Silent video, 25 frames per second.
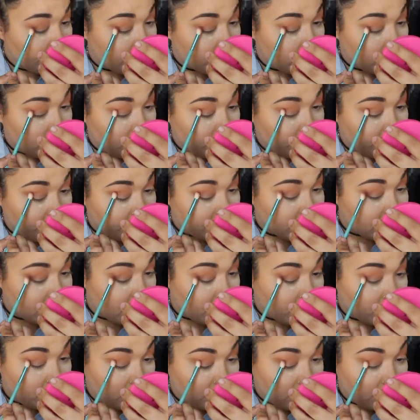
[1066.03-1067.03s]
is
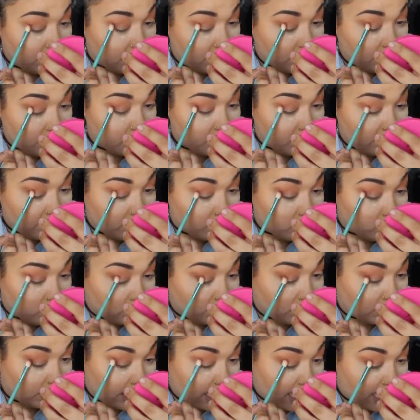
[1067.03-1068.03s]
that
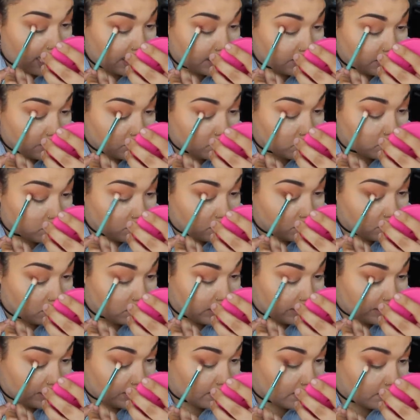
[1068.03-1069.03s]
confidence is all that
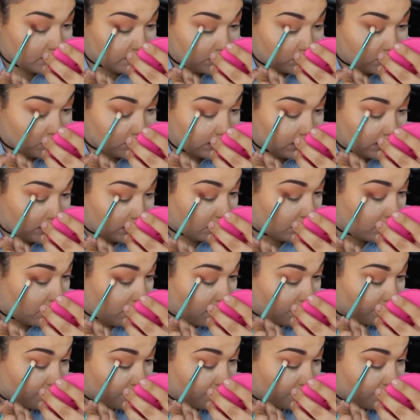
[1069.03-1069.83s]
really matters.